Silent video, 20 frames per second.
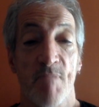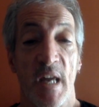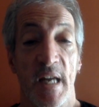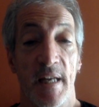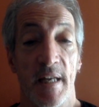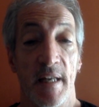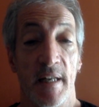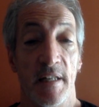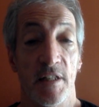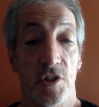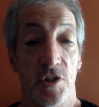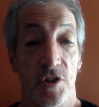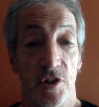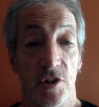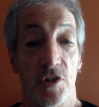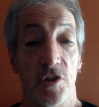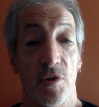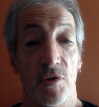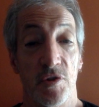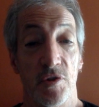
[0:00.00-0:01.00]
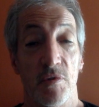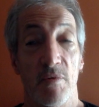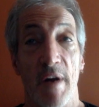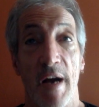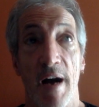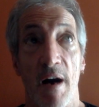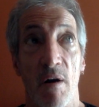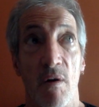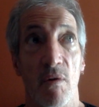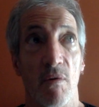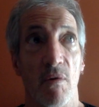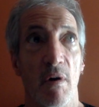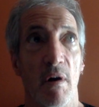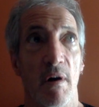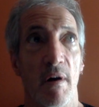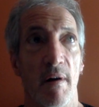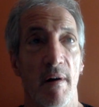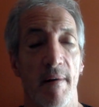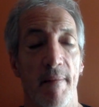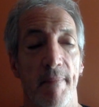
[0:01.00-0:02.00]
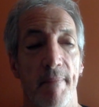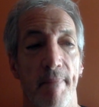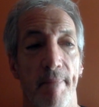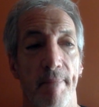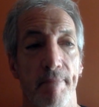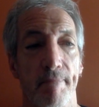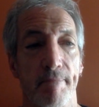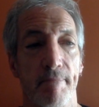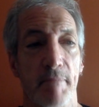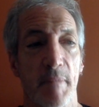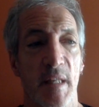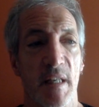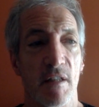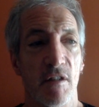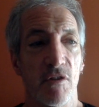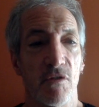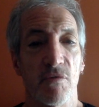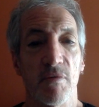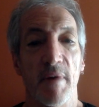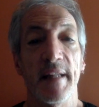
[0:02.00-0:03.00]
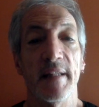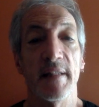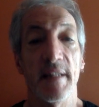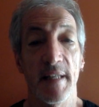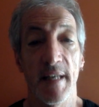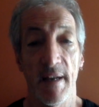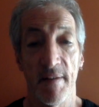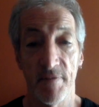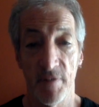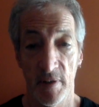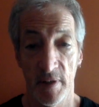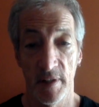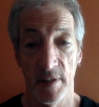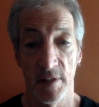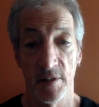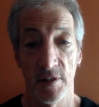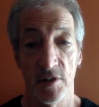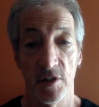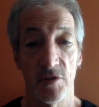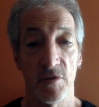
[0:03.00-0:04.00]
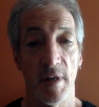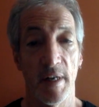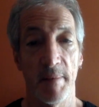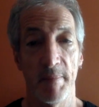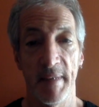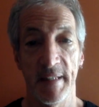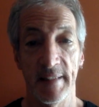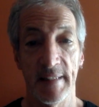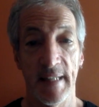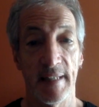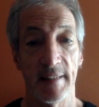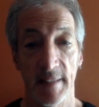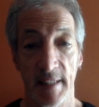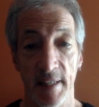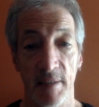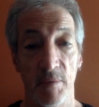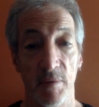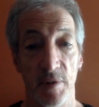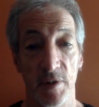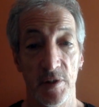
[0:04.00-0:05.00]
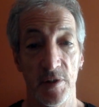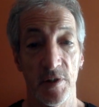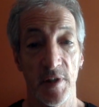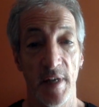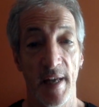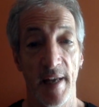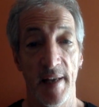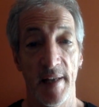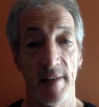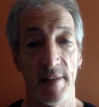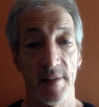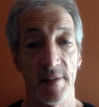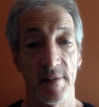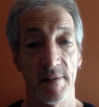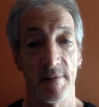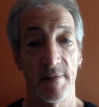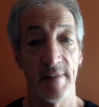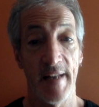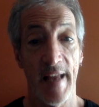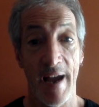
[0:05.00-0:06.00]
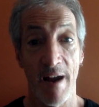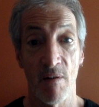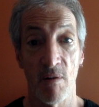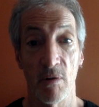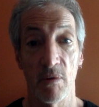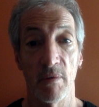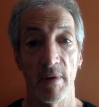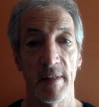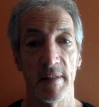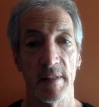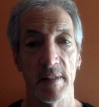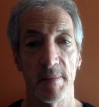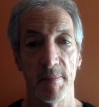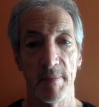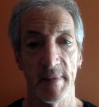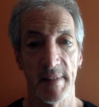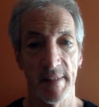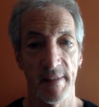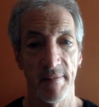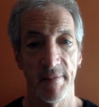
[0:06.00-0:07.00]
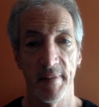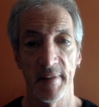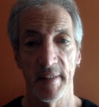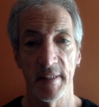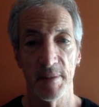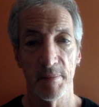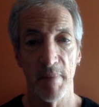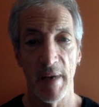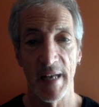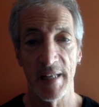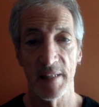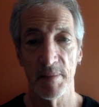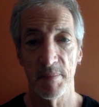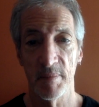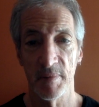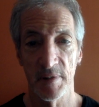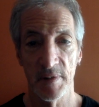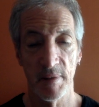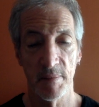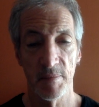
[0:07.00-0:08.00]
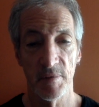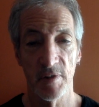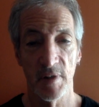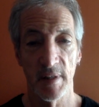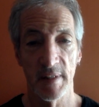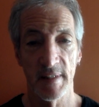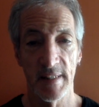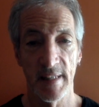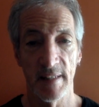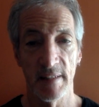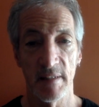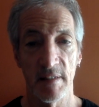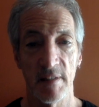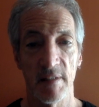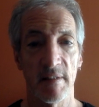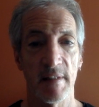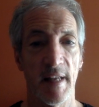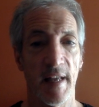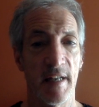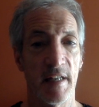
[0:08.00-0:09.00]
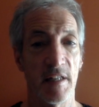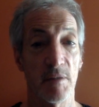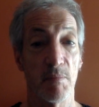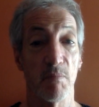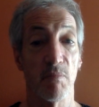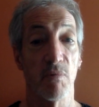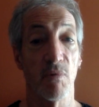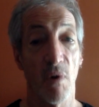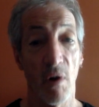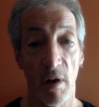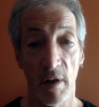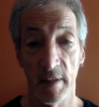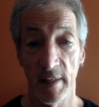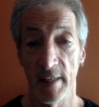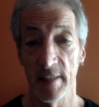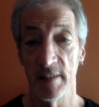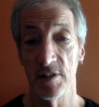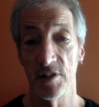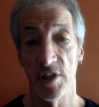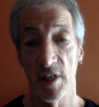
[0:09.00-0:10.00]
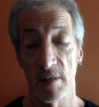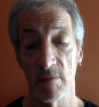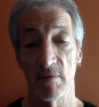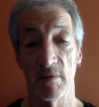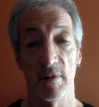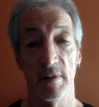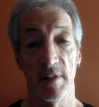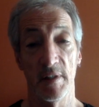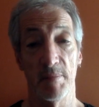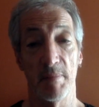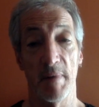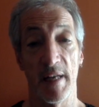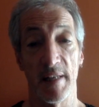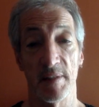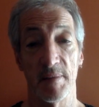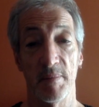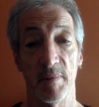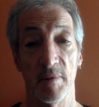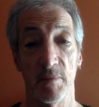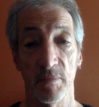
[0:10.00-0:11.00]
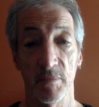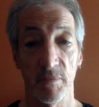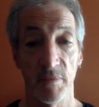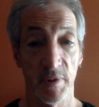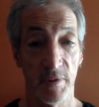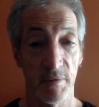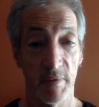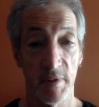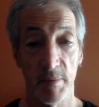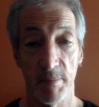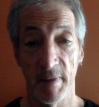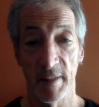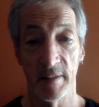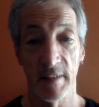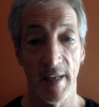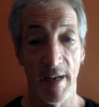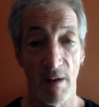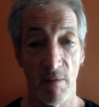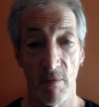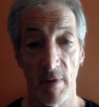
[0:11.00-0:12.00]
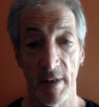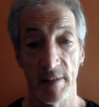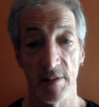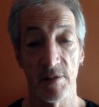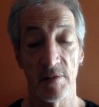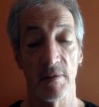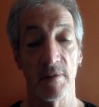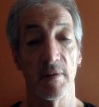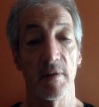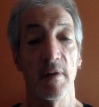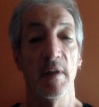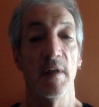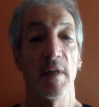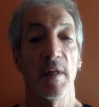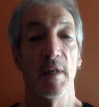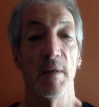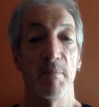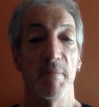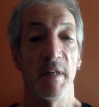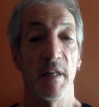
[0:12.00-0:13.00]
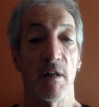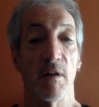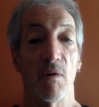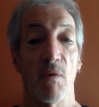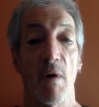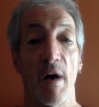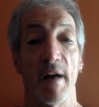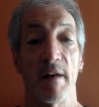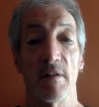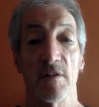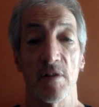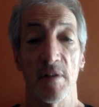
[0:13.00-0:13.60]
And it just shows you how great the effort is to try to make that language as narrow and specific as possible in some senses, and as broad and general as possible with respect to how rights are being acquired.